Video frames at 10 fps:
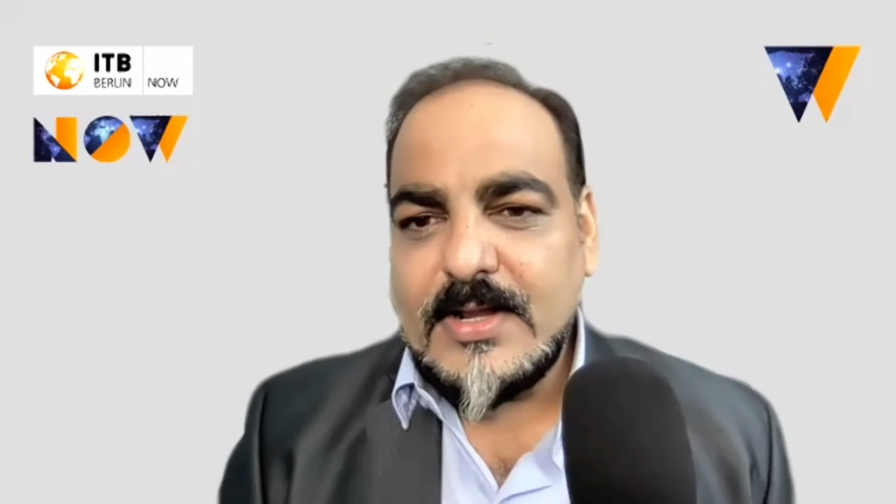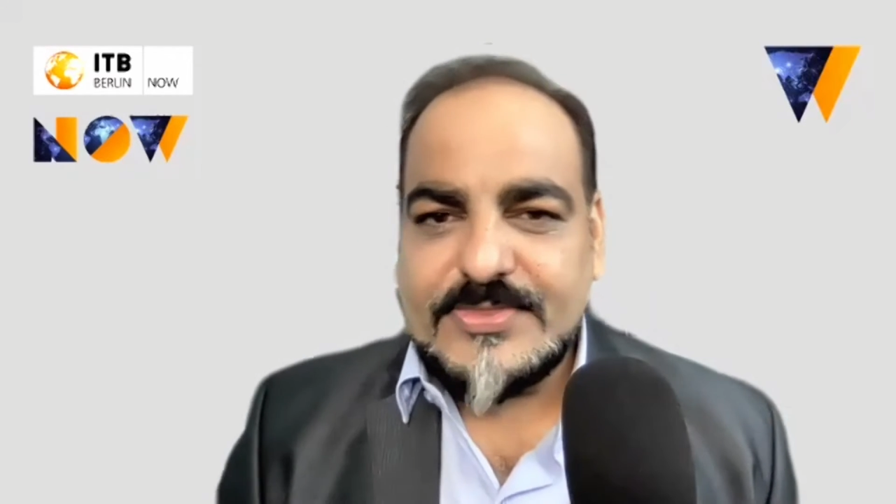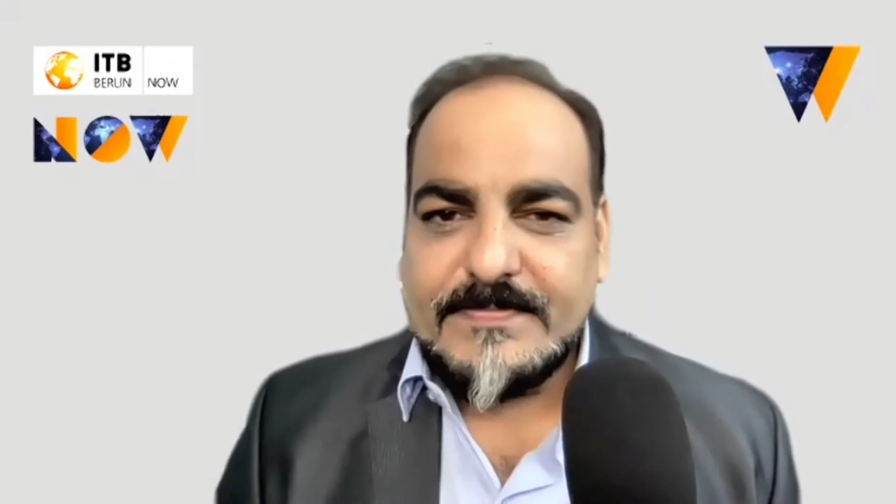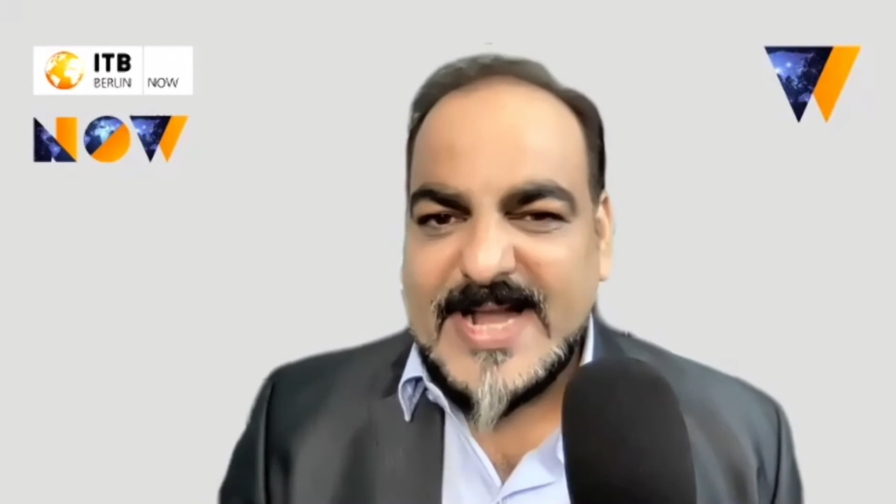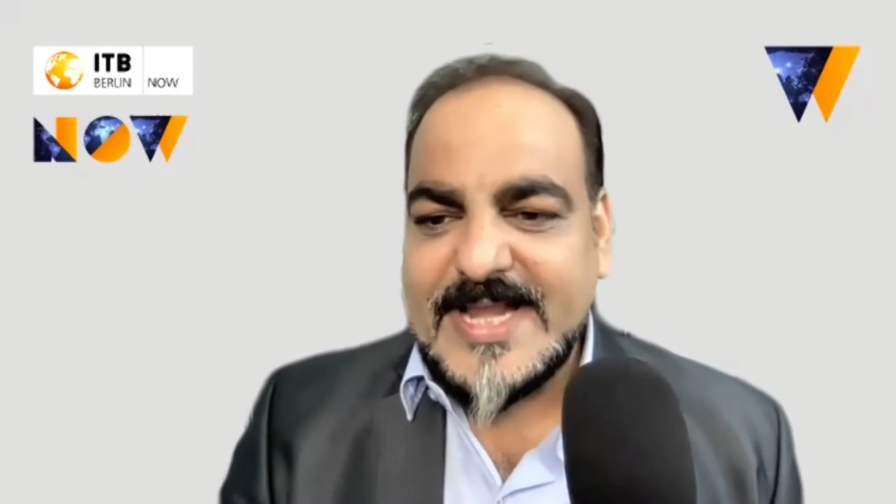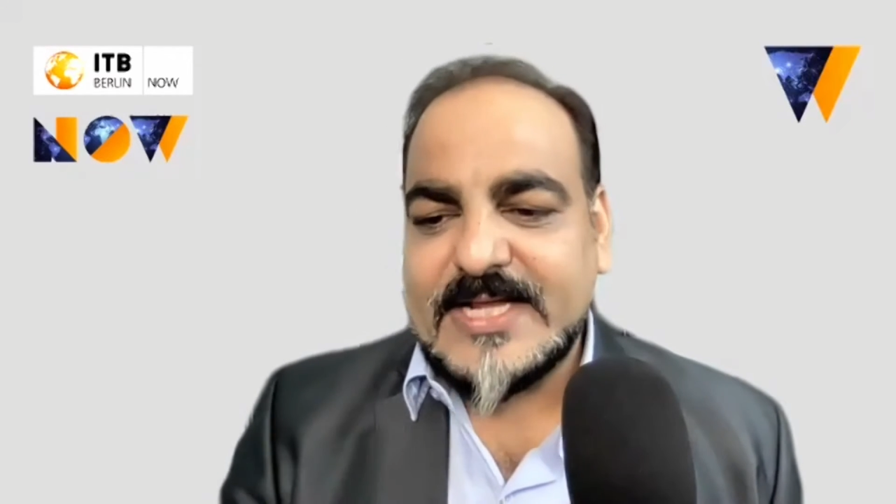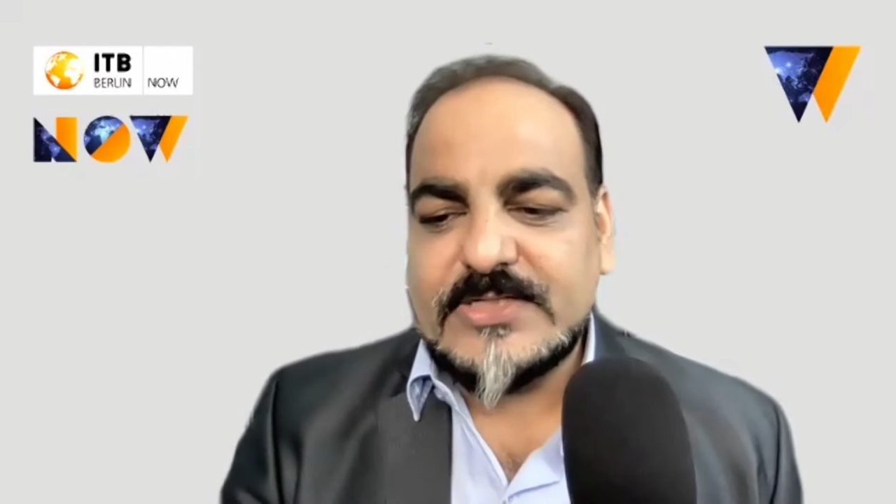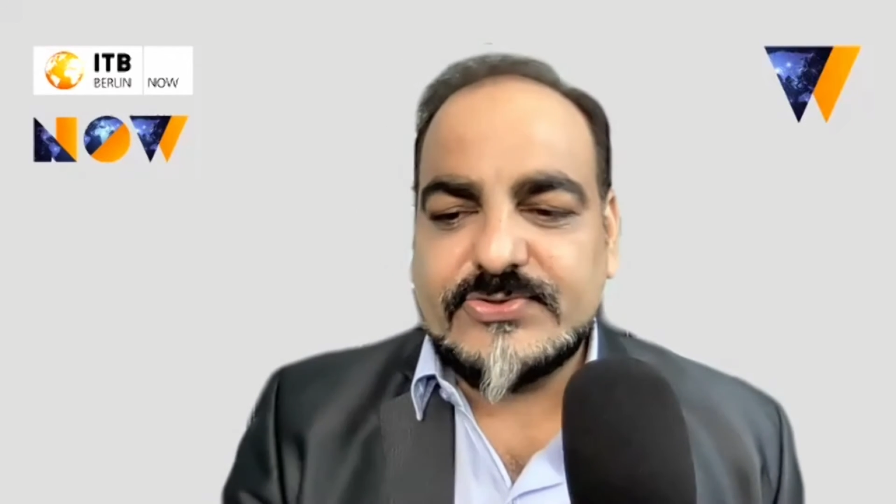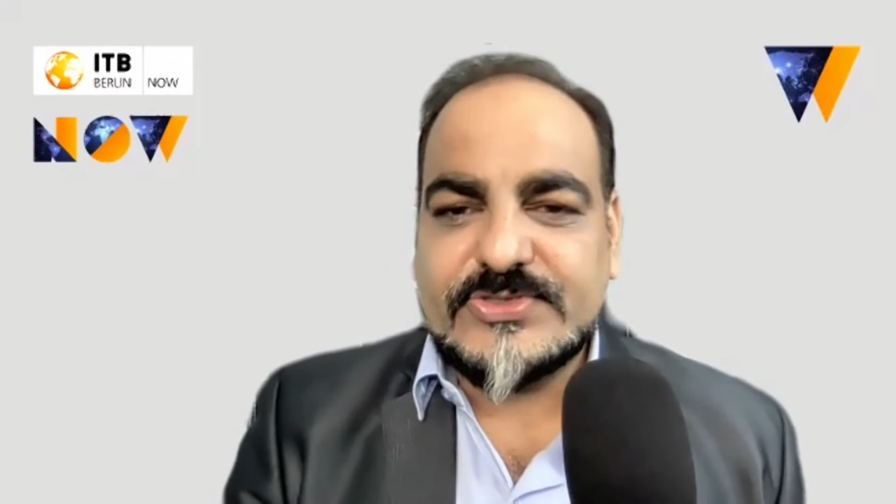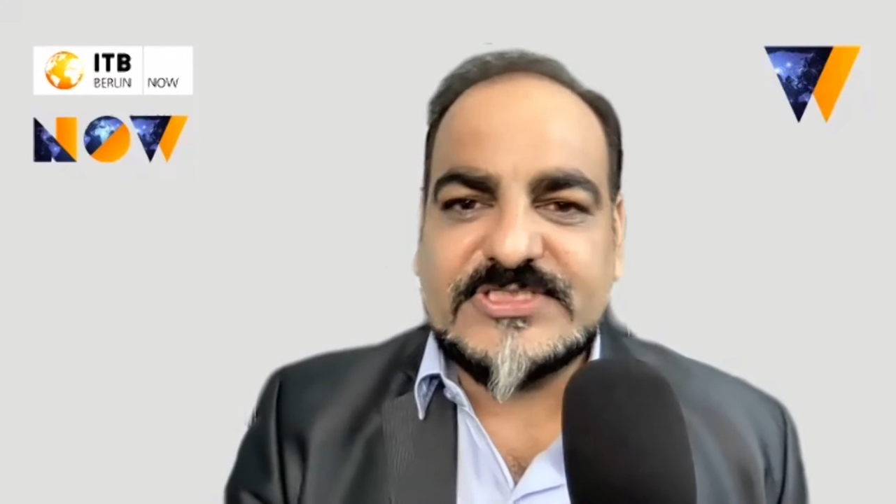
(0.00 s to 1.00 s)
the
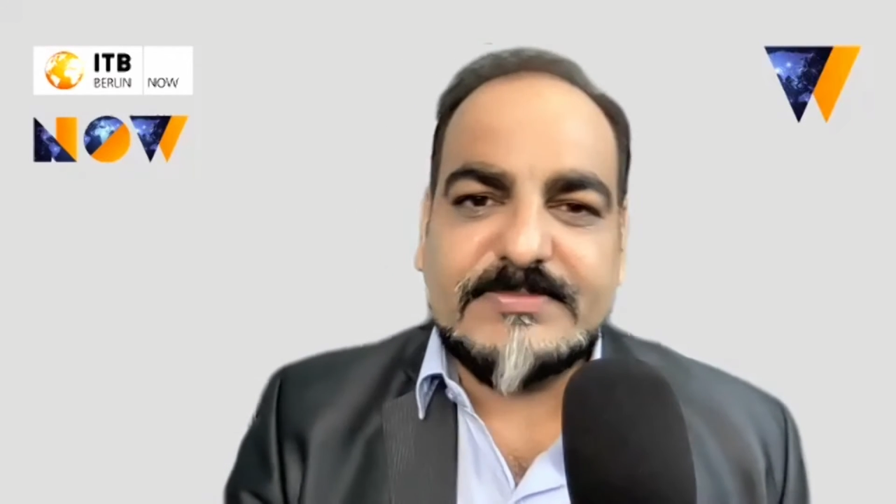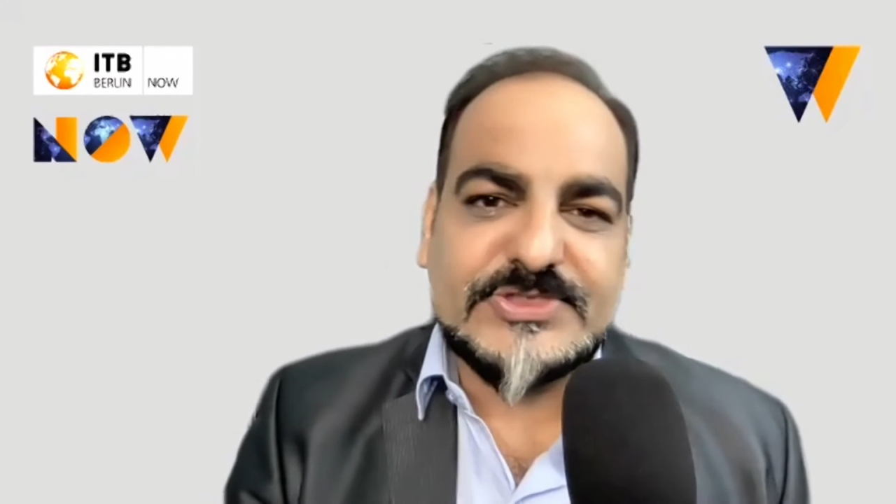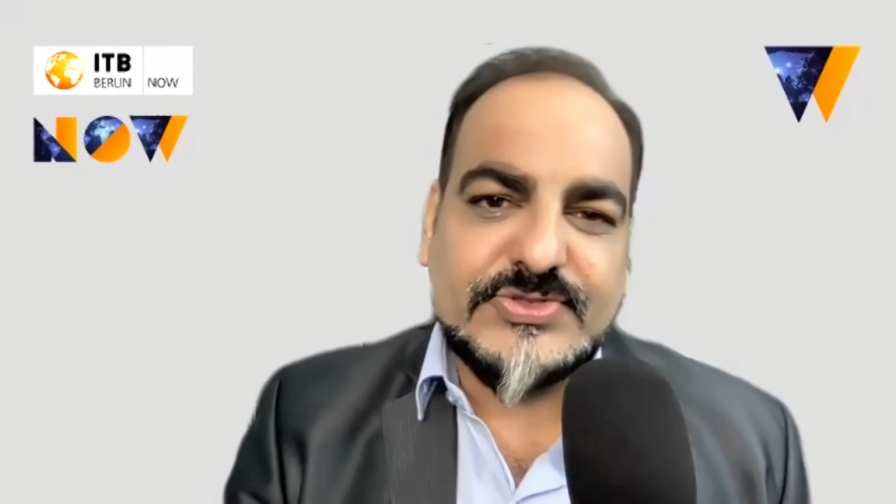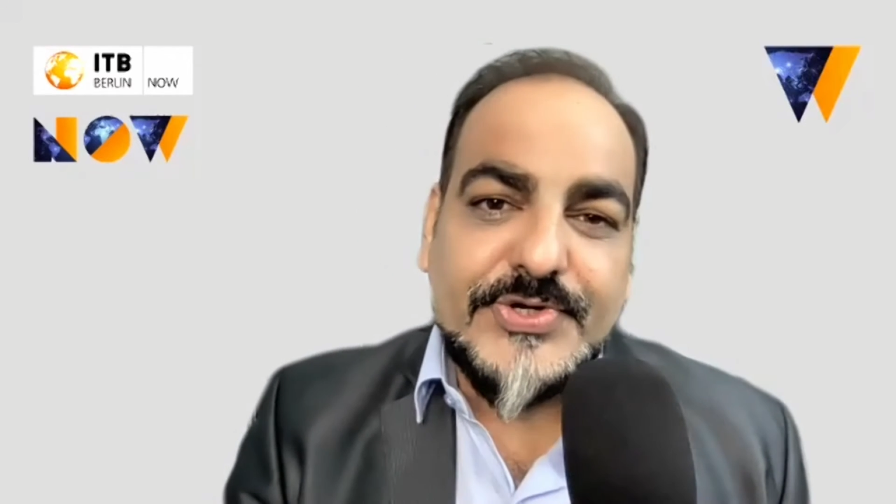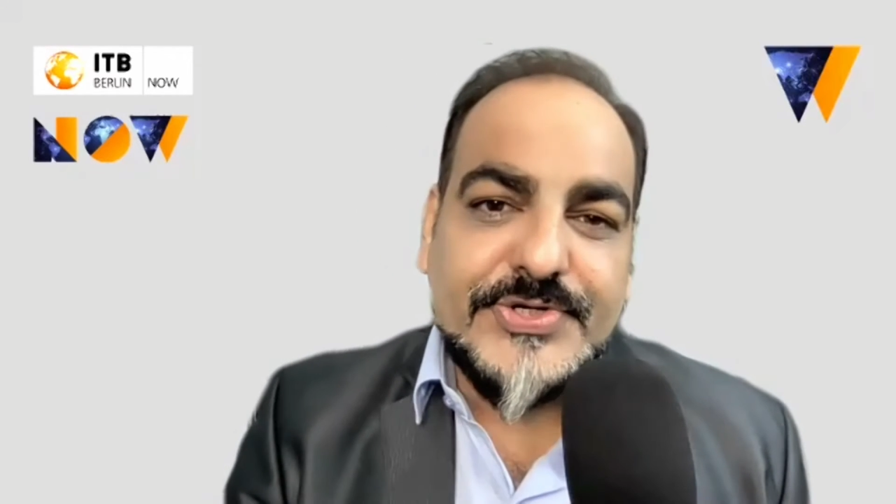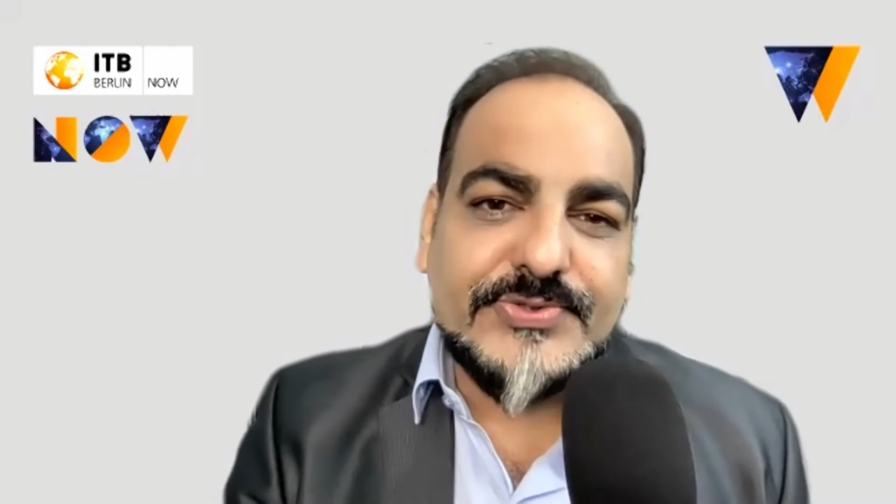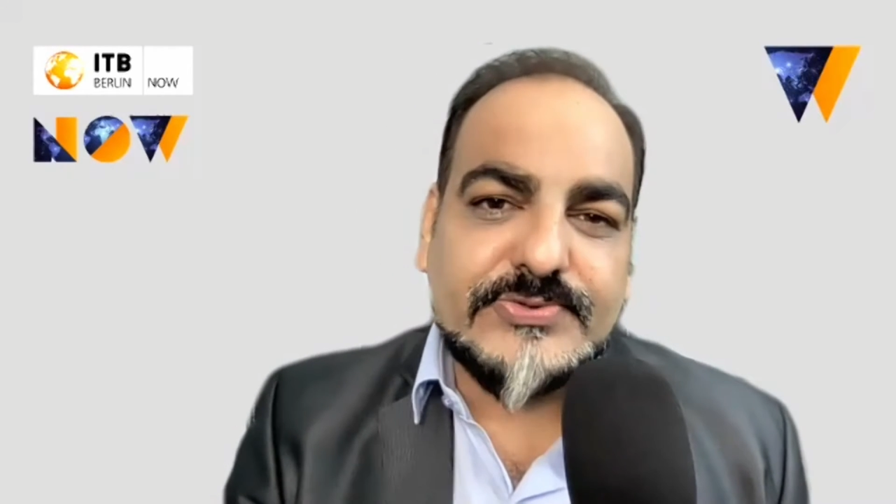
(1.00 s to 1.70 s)
medical tourism is going